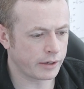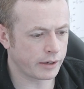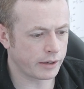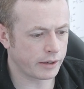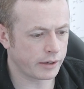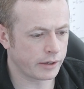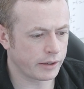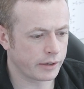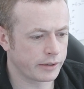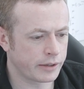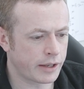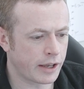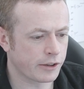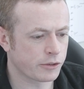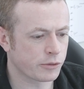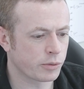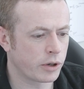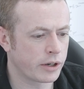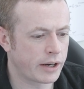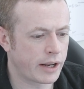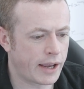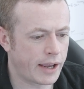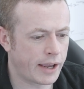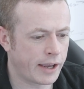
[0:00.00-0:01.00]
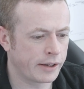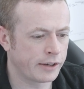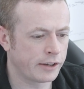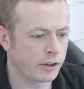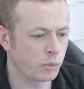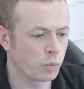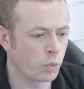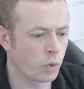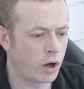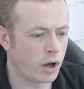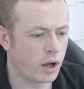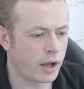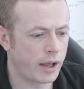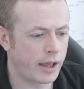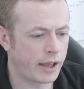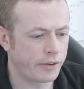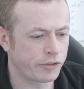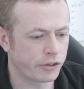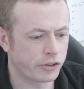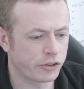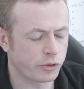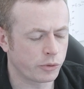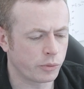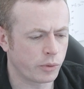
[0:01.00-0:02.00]
Uh, next one, hi Andy.
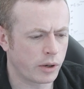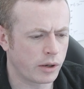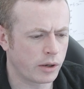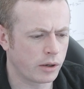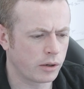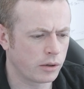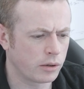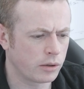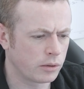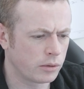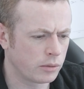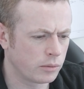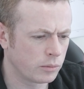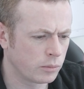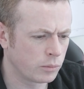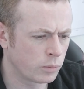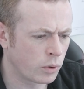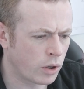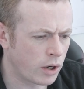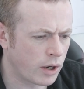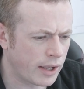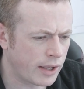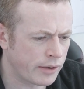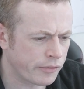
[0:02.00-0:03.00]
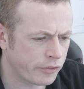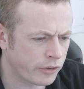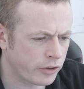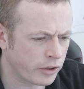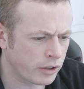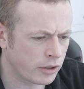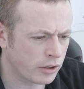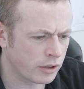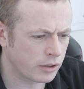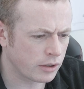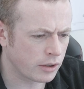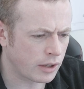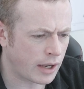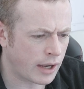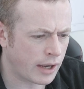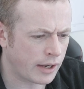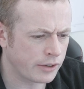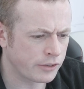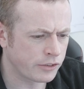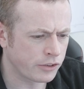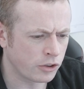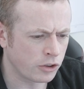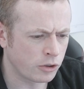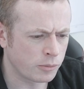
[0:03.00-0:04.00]
Whatever do I, whatever I
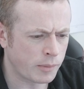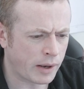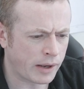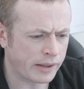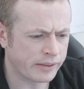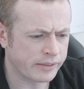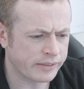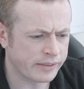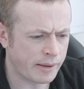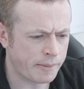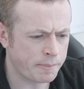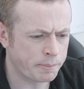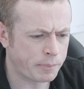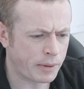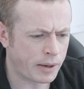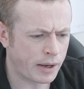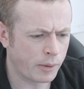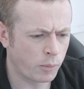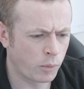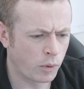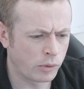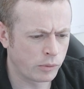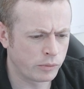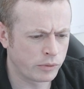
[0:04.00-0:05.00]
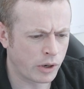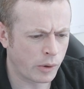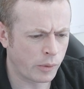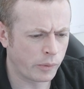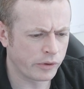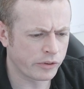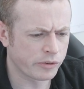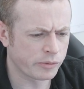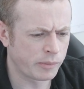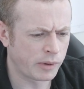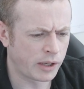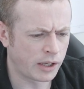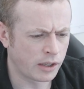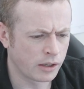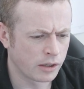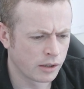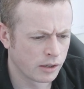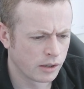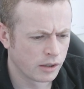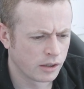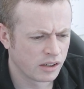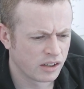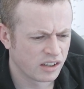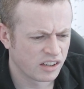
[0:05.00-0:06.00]
do, my senpai won't notice me.
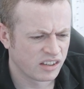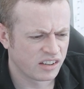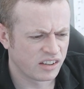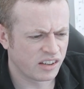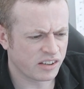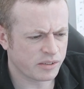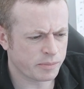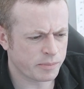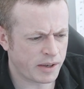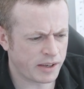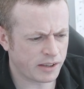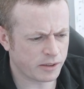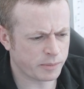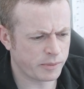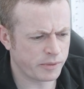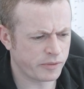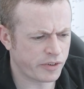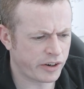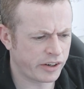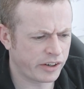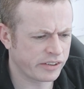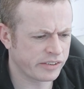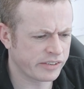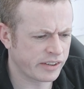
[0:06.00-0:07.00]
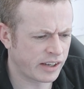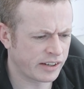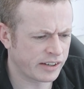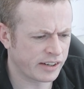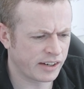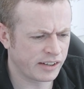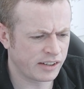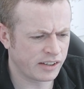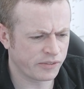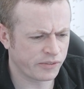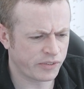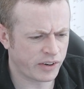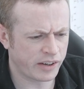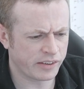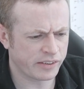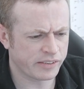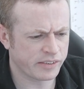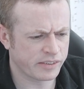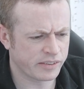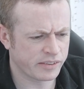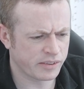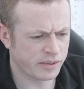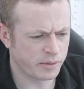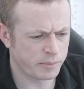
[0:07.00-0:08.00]
This makes me very sad. Any
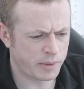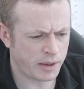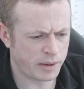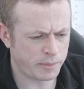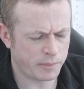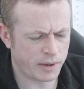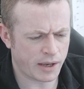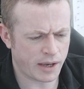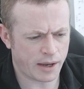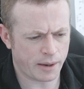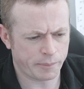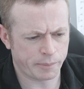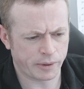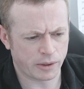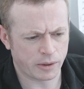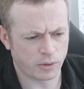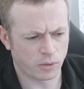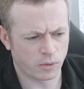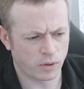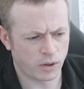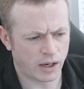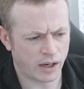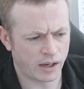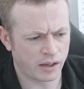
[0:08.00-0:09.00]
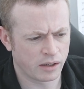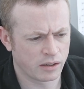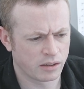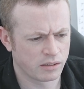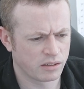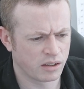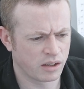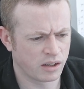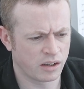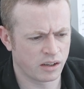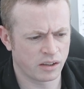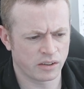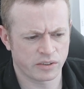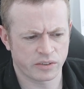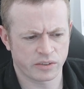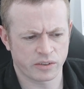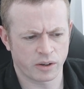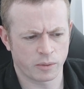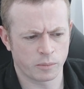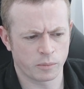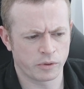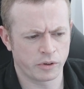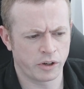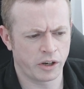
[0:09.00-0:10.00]
advice to make me a happy kohai? Uh,
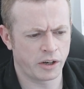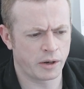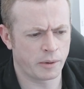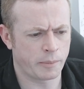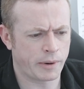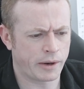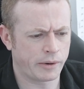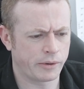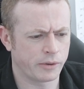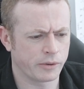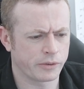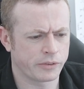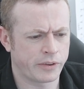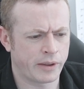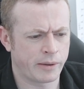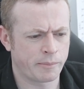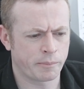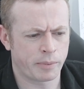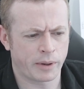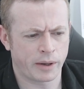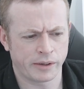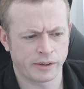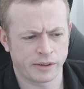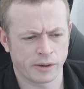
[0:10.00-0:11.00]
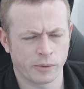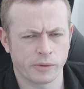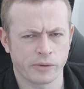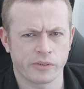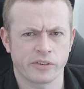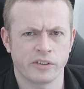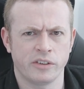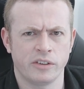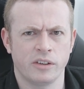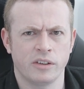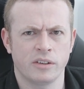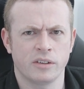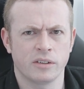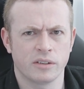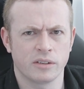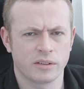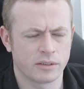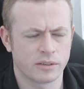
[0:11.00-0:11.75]
stop worrying about your senpai noticing you.